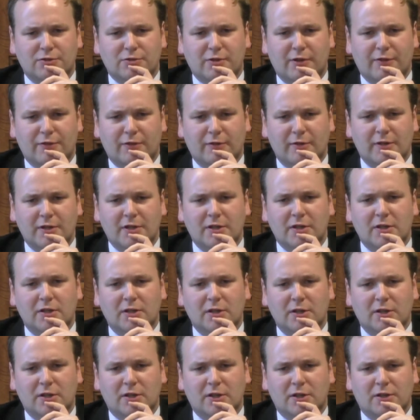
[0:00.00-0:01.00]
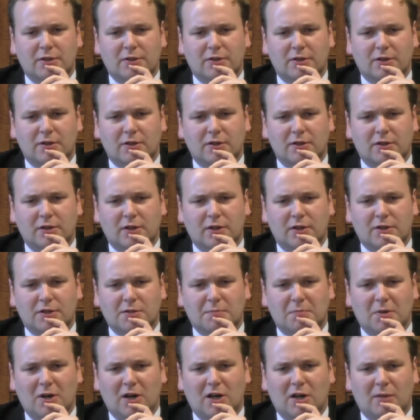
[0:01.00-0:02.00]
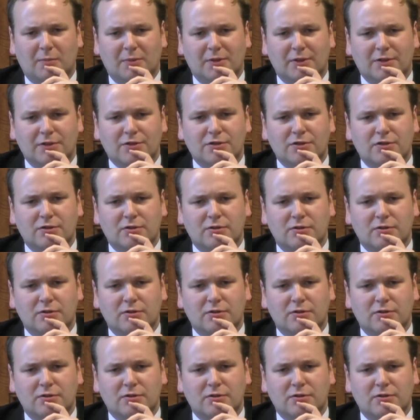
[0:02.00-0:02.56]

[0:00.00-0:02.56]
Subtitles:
ever in the department,